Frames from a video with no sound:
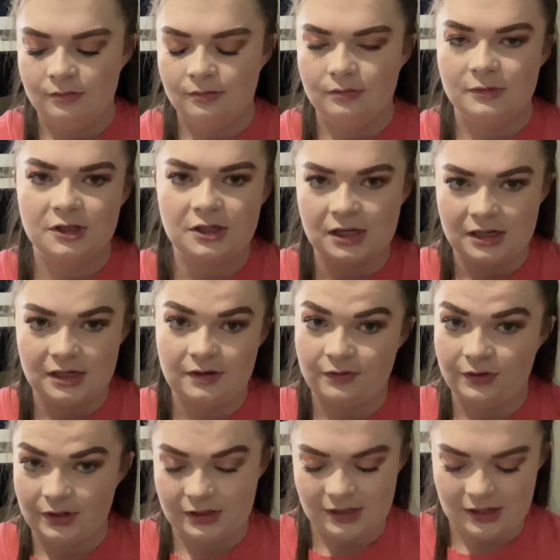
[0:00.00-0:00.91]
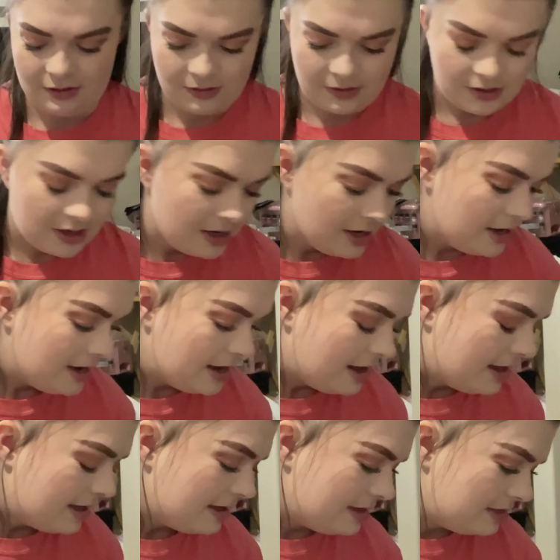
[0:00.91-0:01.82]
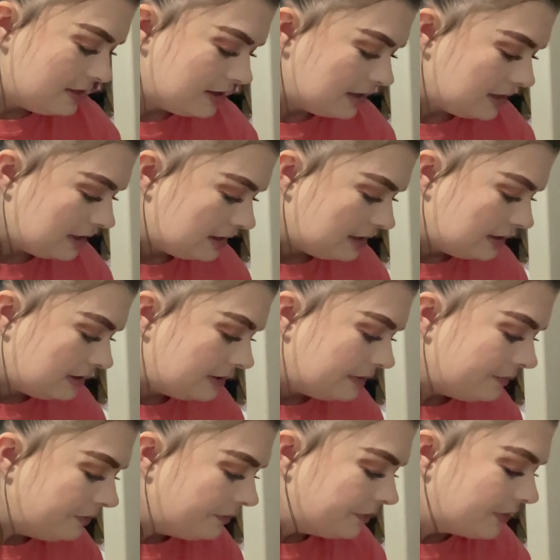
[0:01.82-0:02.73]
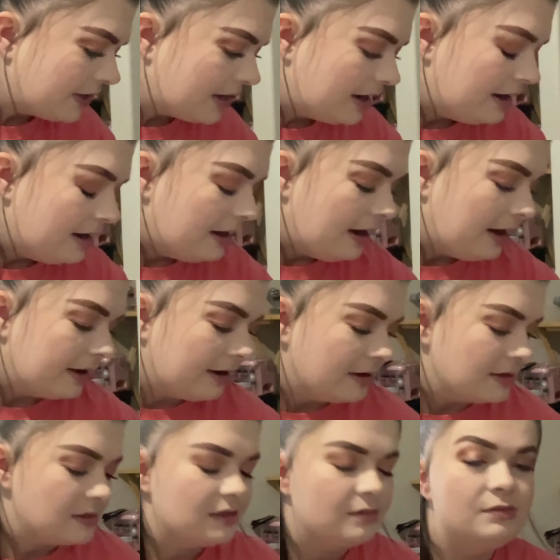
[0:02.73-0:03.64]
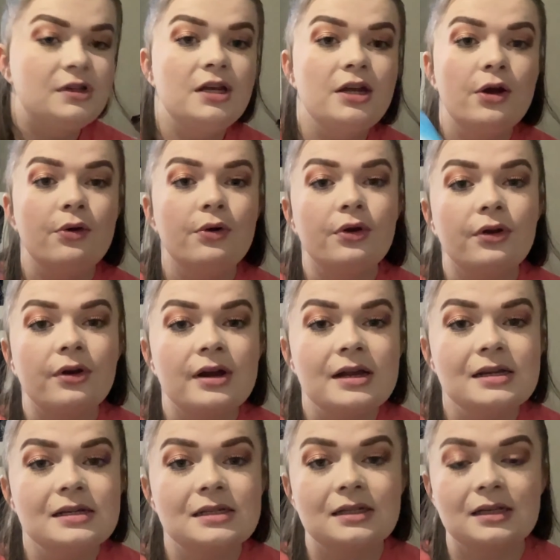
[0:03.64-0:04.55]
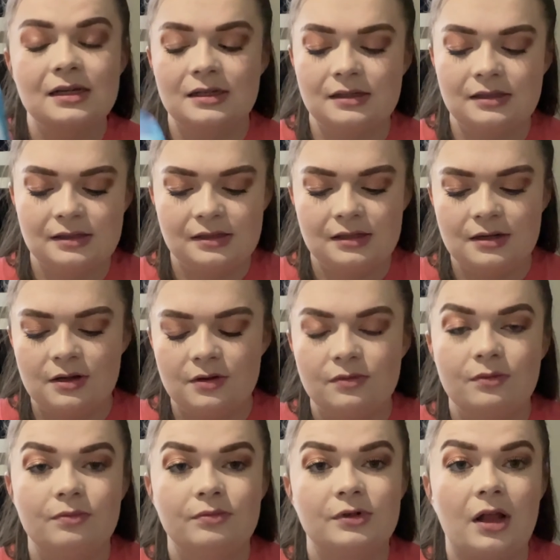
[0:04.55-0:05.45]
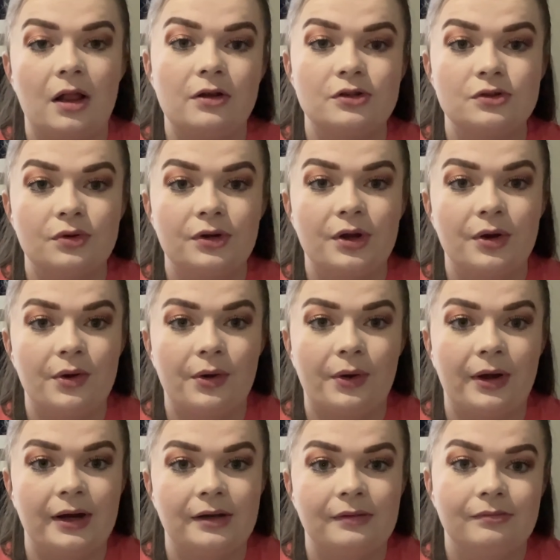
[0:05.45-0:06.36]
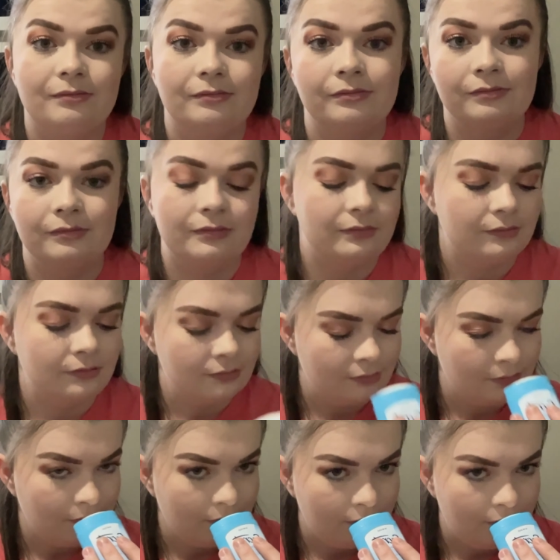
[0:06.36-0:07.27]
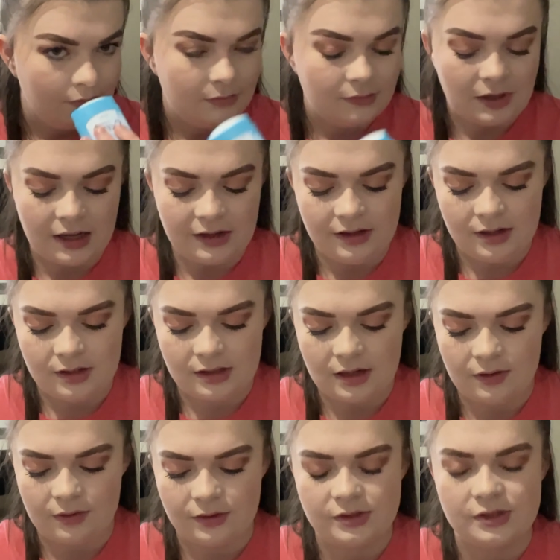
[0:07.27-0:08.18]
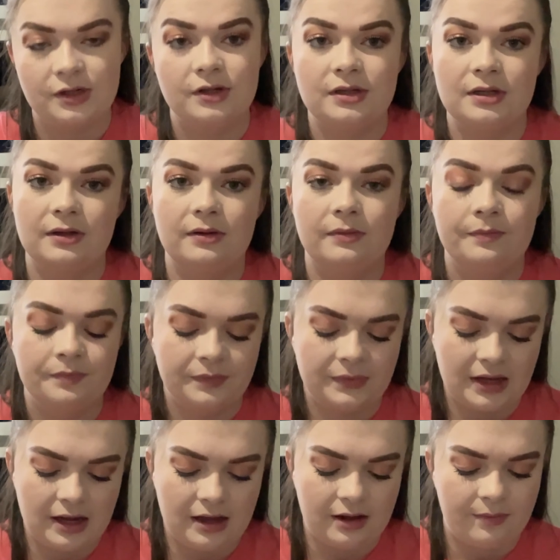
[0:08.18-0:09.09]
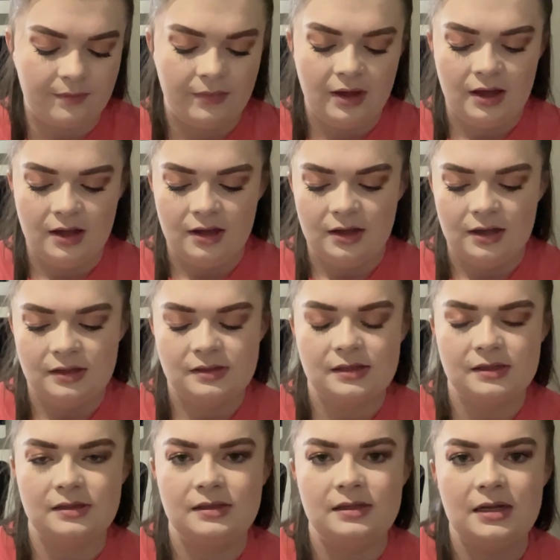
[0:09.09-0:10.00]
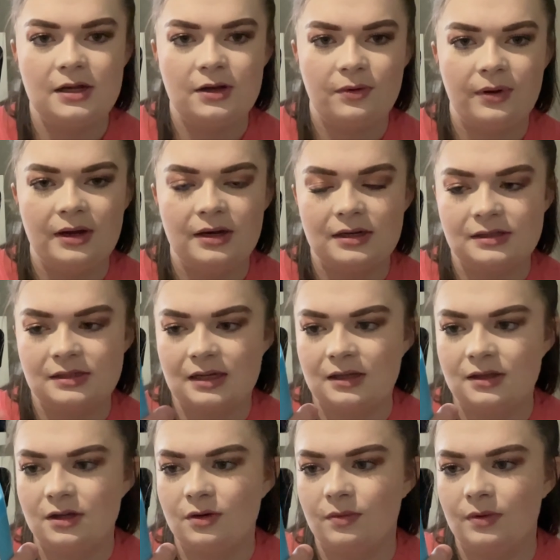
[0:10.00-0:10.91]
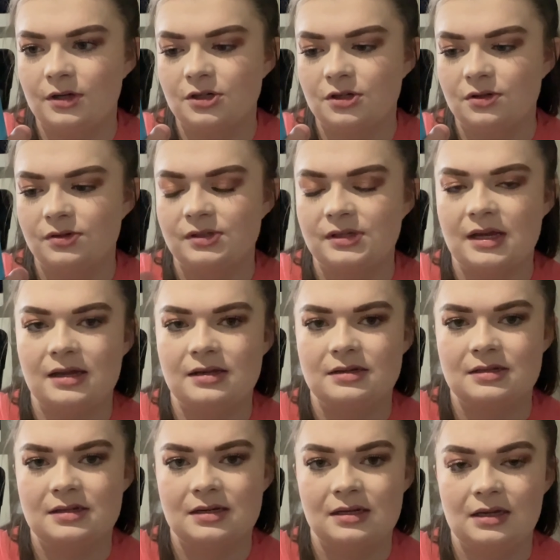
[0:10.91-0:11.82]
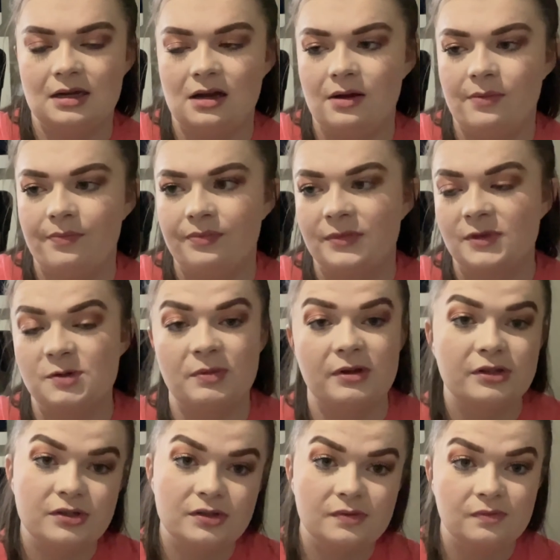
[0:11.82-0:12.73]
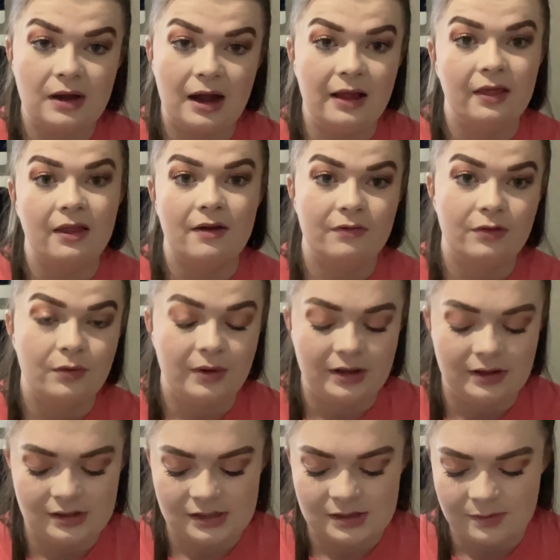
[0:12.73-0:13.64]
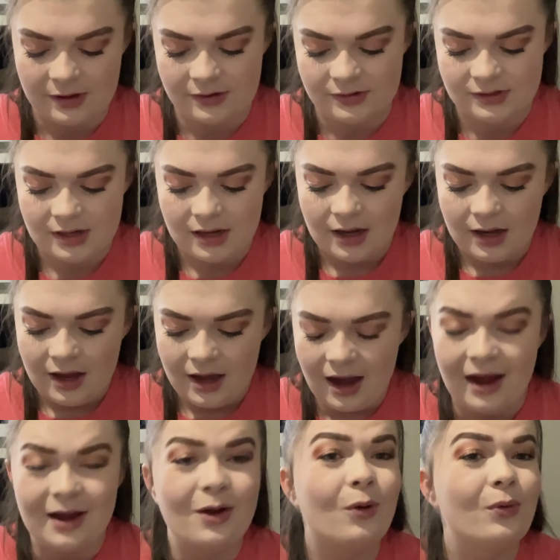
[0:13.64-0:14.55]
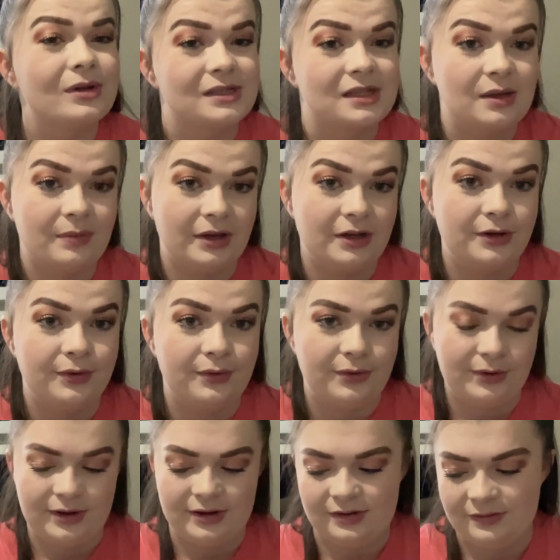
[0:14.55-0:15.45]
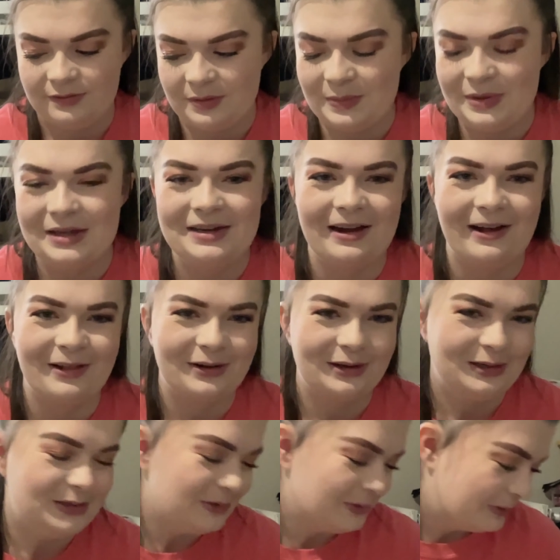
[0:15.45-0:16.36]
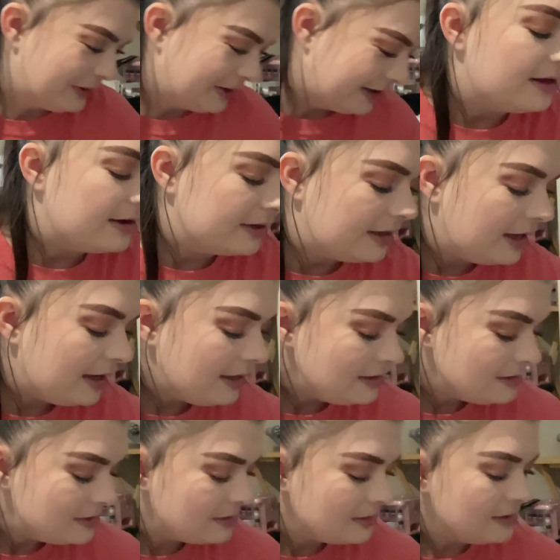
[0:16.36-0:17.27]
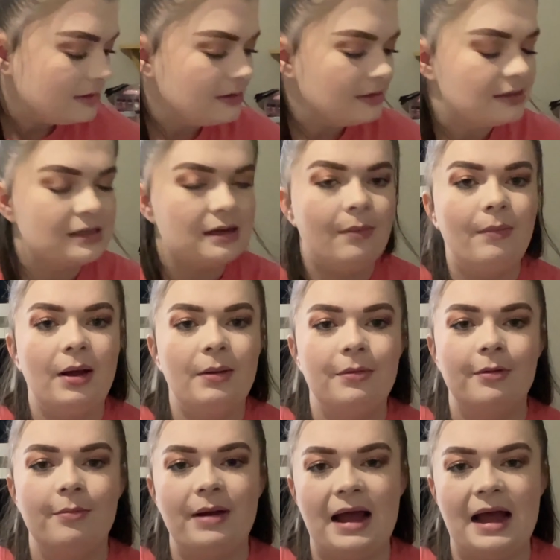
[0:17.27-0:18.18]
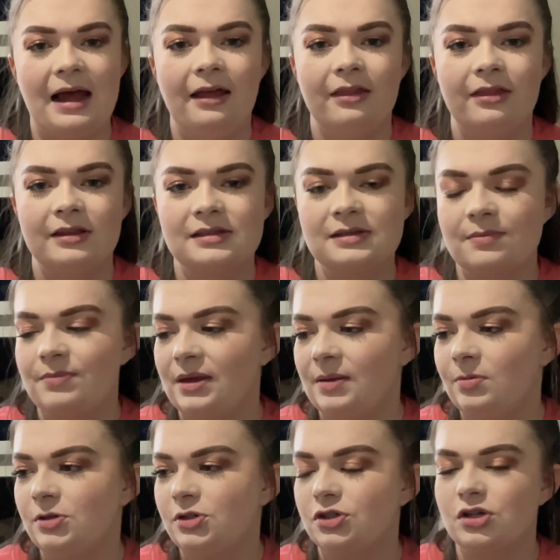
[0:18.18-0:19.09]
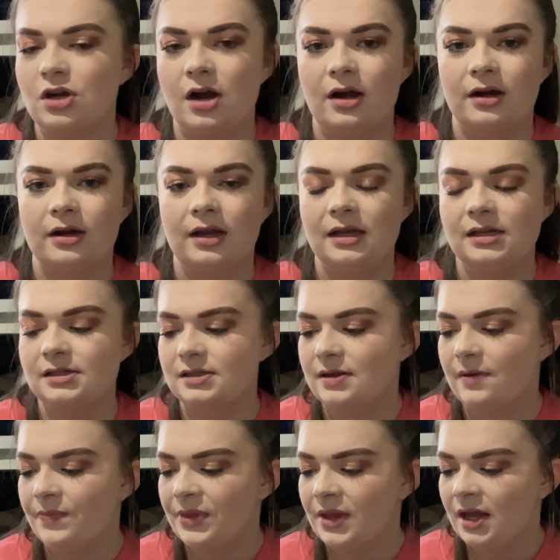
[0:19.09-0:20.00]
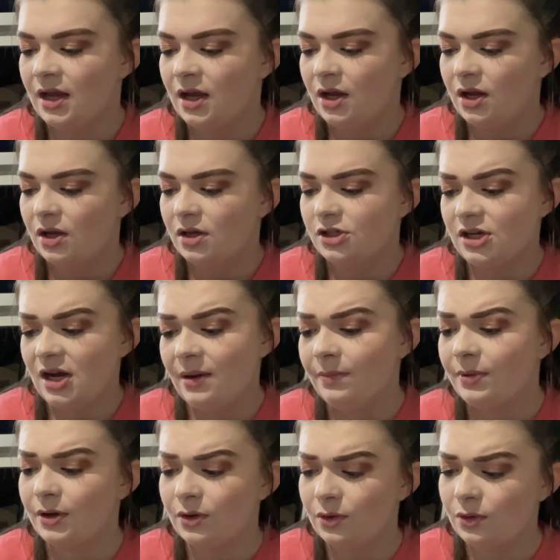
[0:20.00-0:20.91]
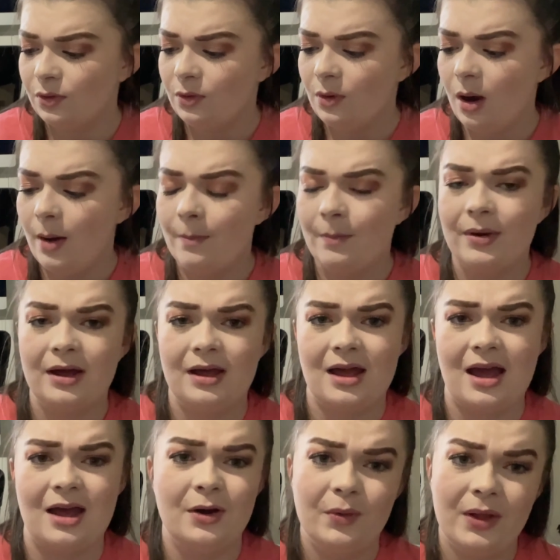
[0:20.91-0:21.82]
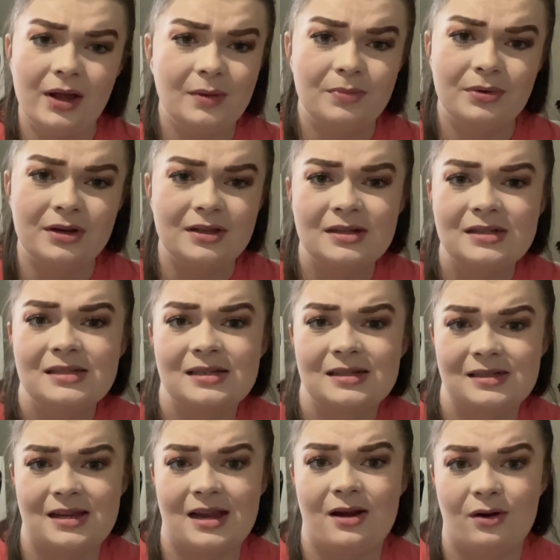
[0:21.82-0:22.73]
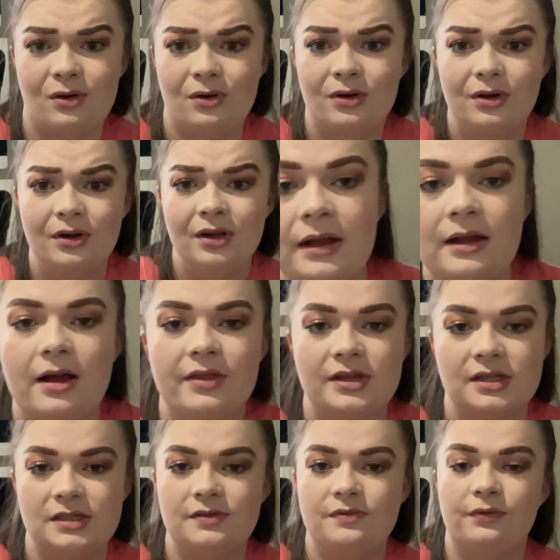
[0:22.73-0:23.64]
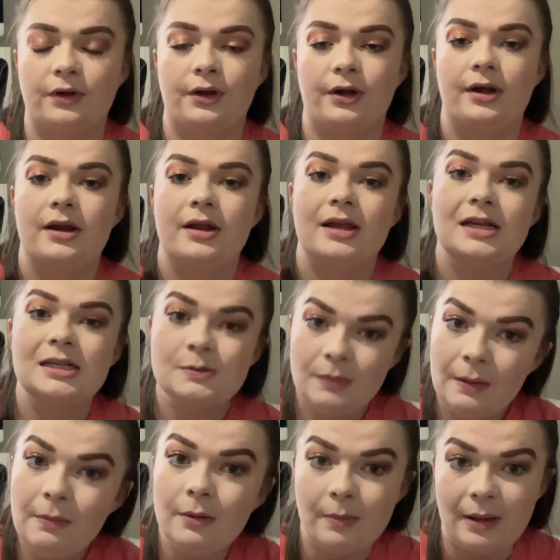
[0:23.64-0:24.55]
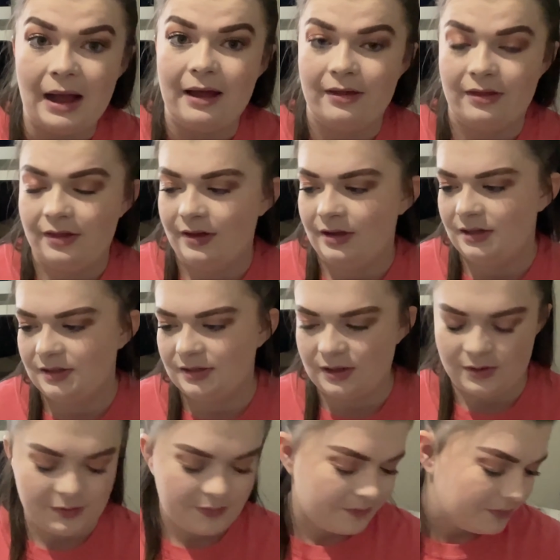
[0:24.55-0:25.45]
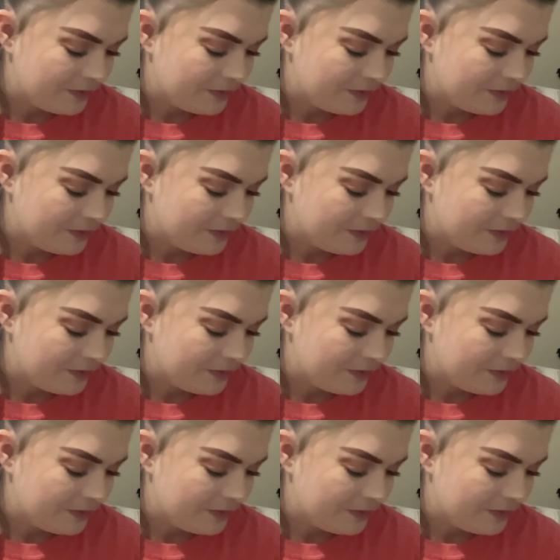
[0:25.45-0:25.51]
just in a different container. And then I got some deodorant, because, you know, dollar store deodorant. I think deodorant's a good deal. Um, It's a secret, it's like the original scent. Um, smells, I love the way this smells. I always get my deodorant from the dollar store. Kayson, some bubble bath, some Baby Shark. It's shampoo, but I don't like putting this in his hair. Got this for his bubble bath. So